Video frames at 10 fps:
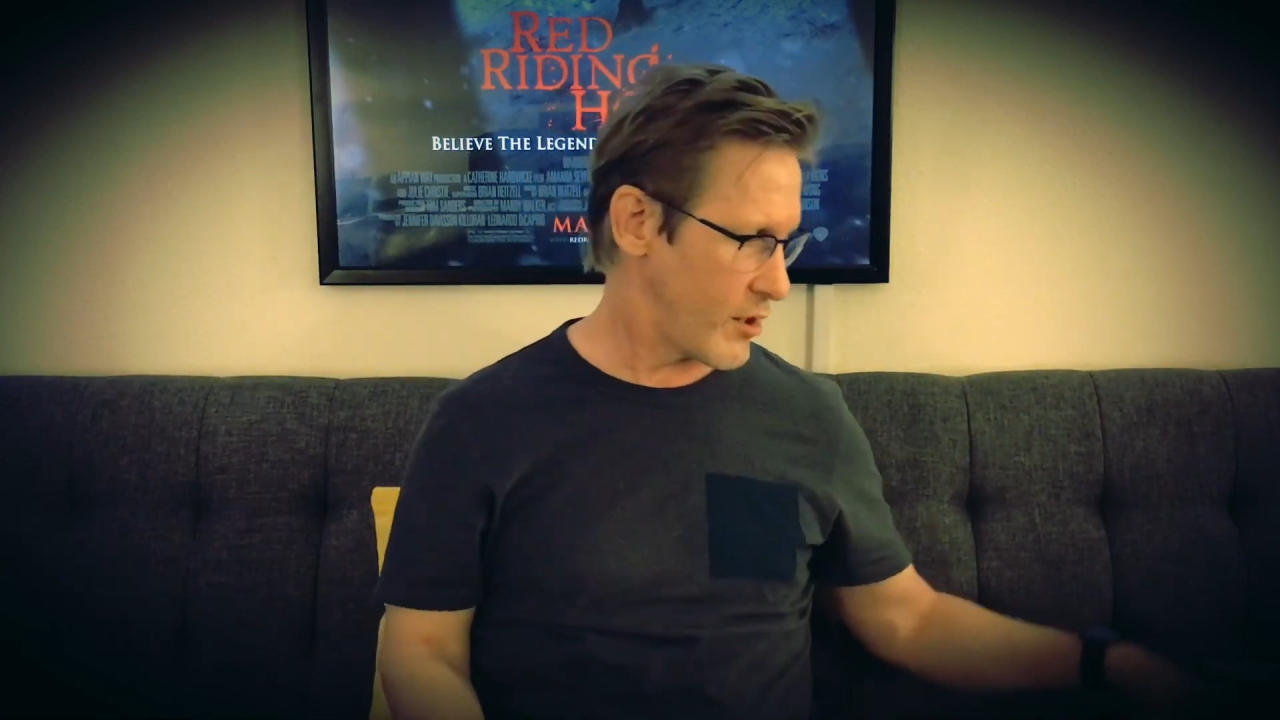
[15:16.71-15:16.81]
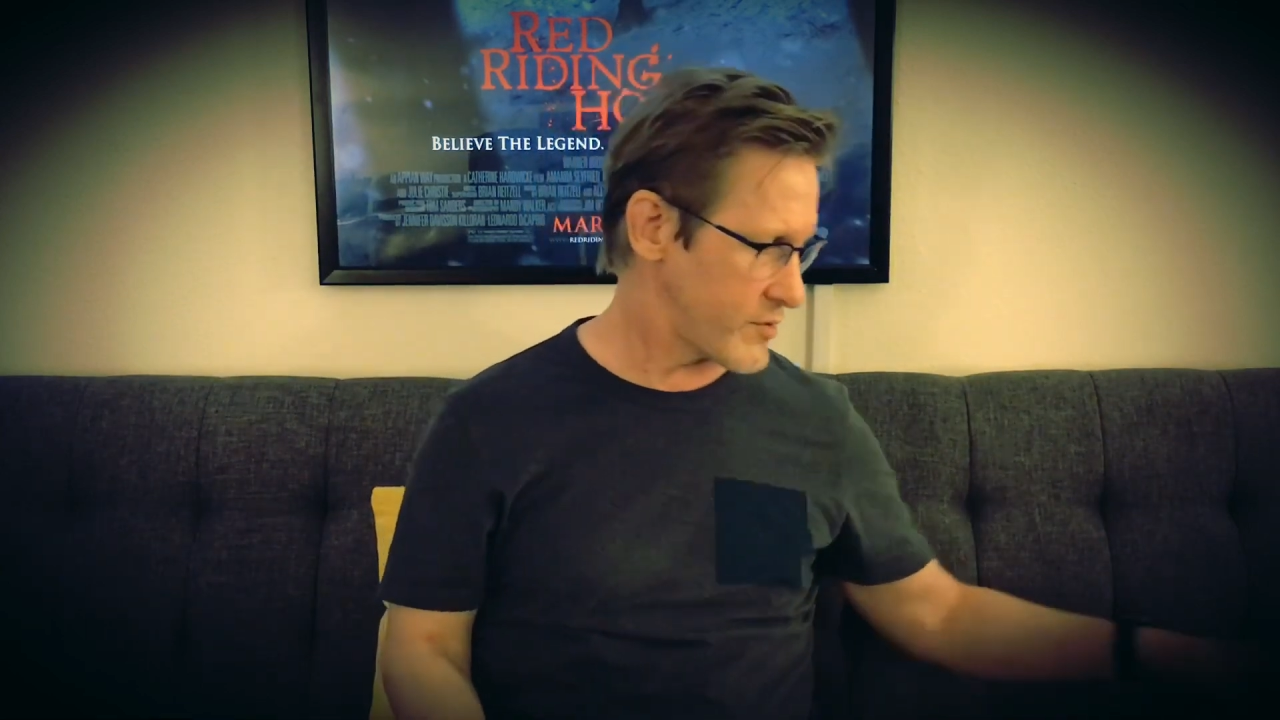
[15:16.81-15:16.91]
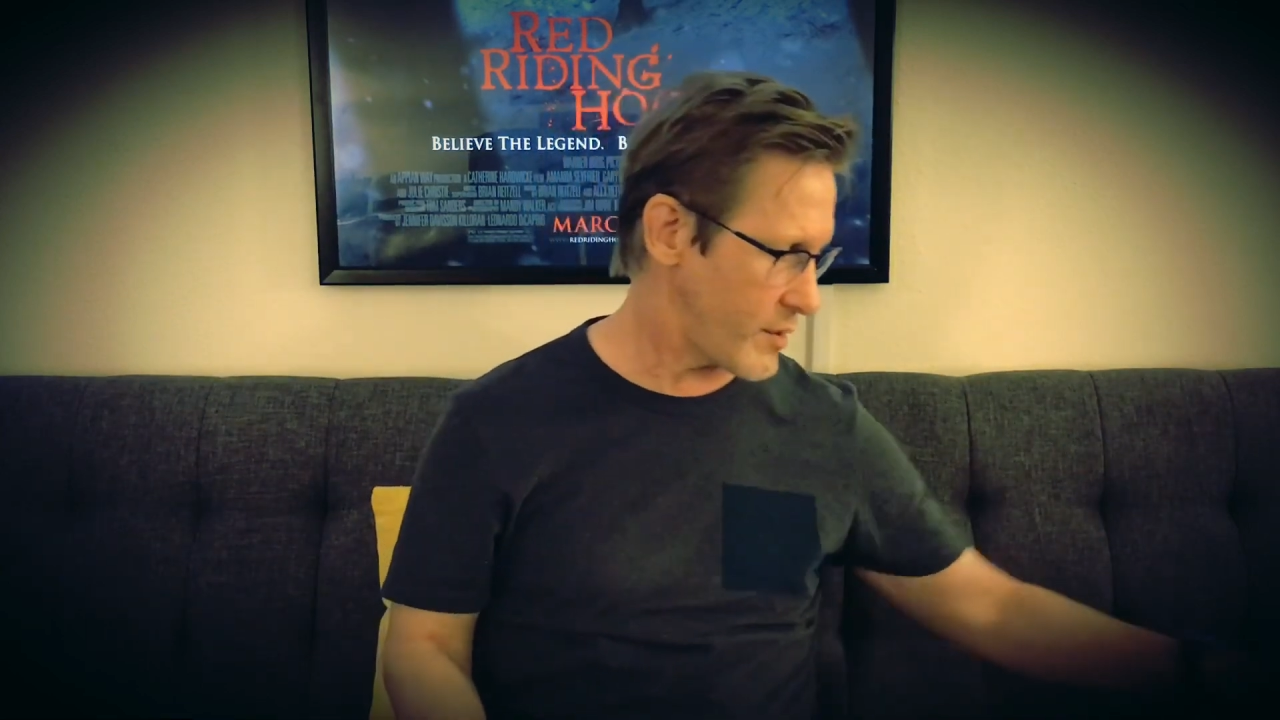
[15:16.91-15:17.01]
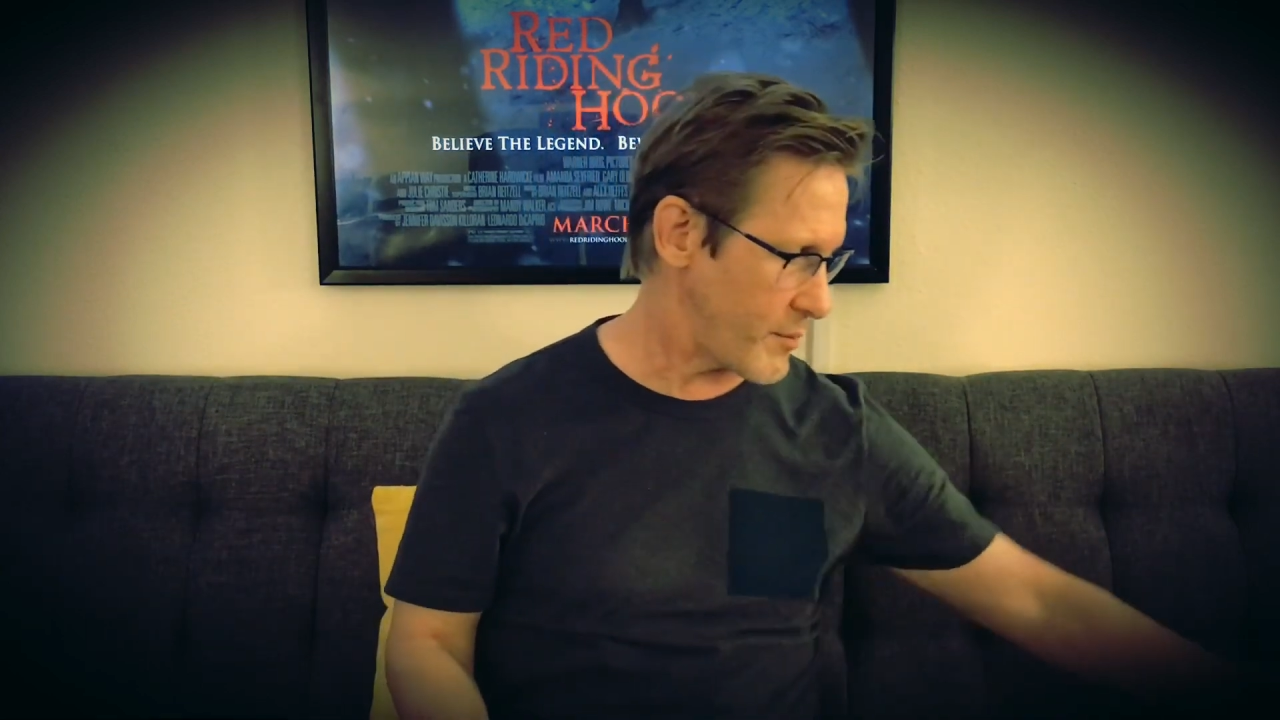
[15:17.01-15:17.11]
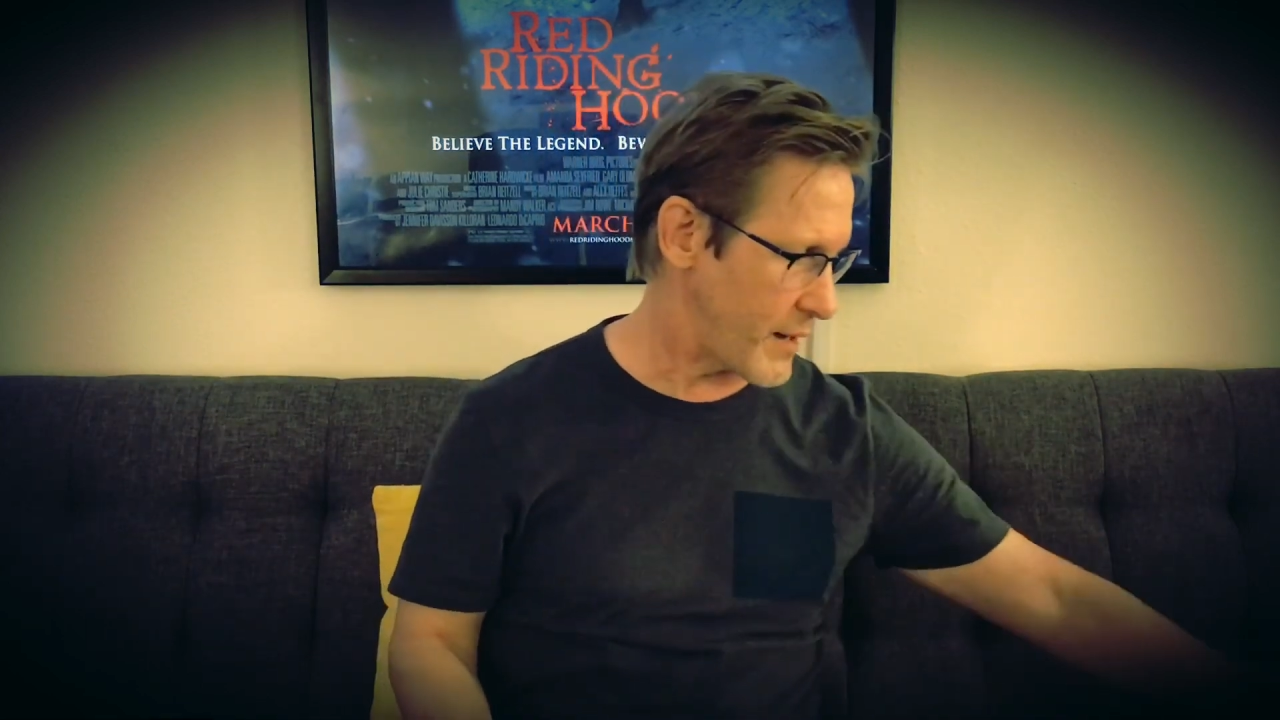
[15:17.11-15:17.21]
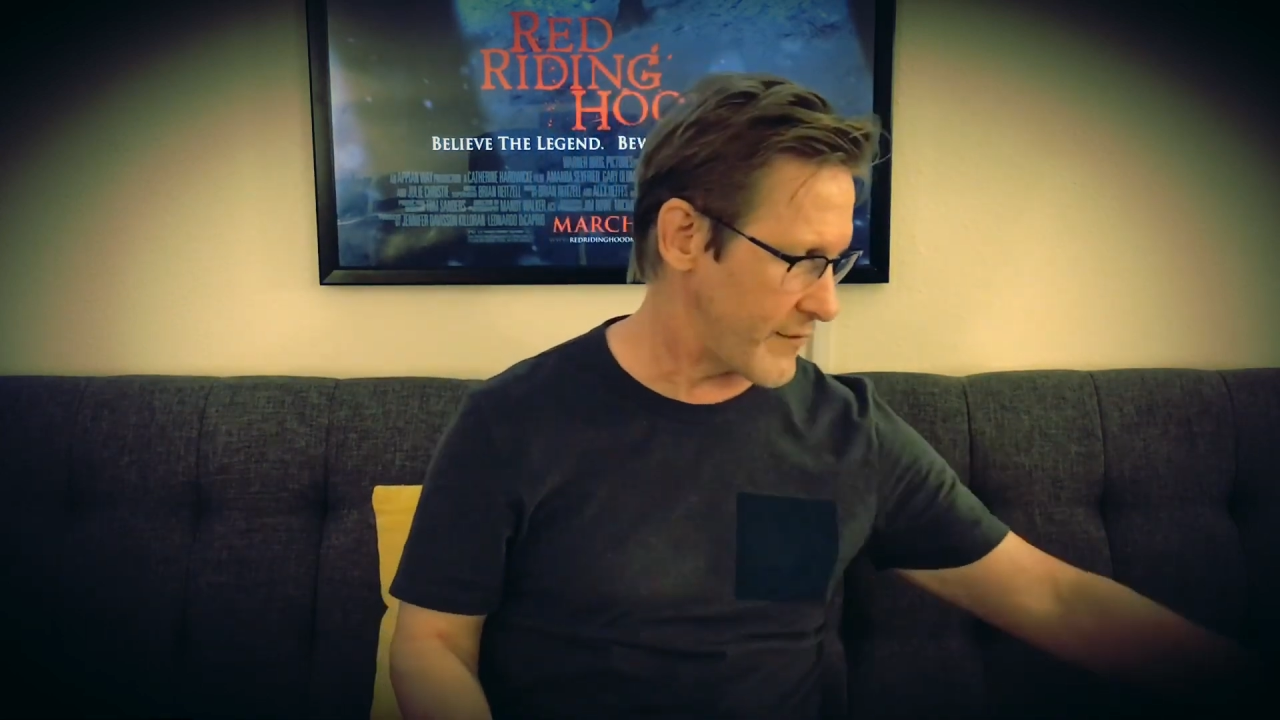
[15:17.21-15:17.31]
Some of my